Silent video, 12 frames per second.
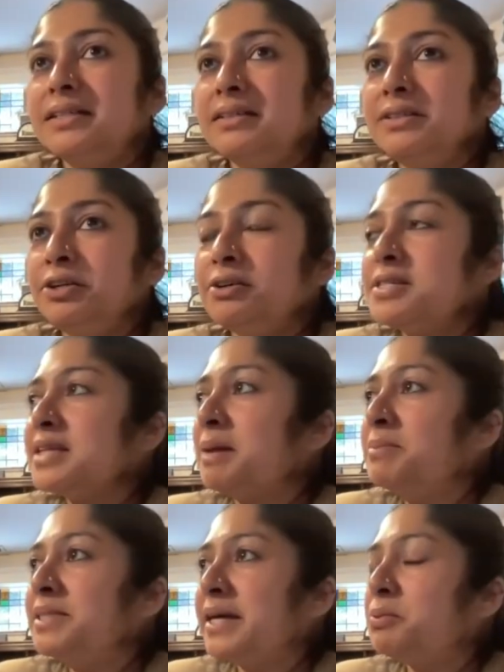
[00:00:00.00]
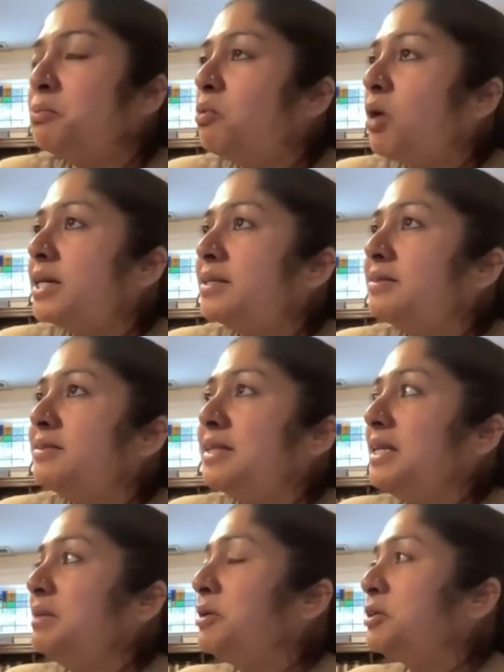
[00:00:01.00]
you know, stumped at what
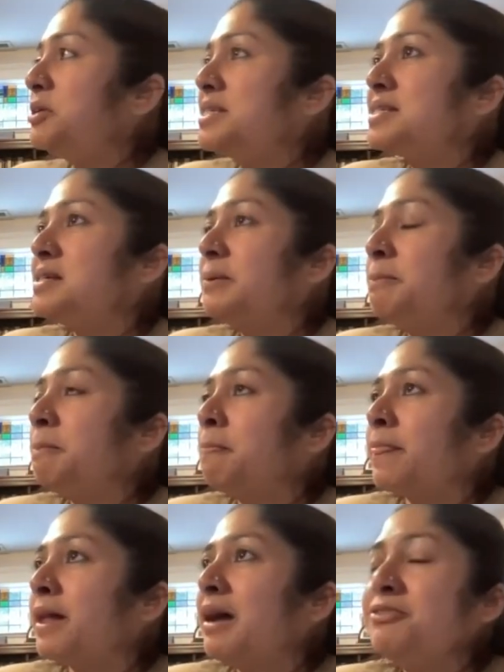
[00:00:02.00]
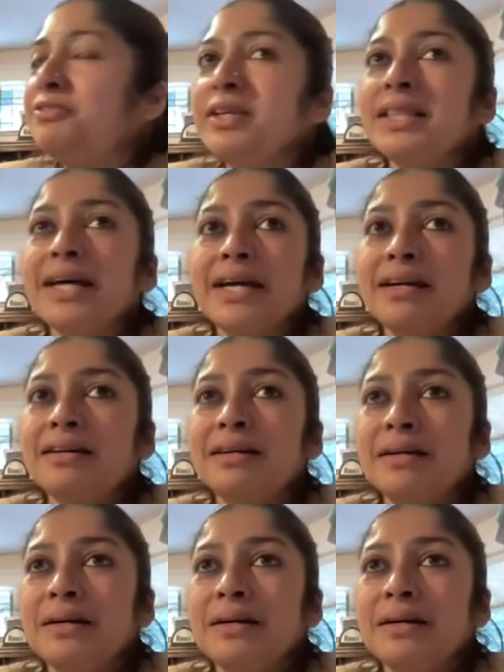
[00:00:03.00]
really, because I feel like,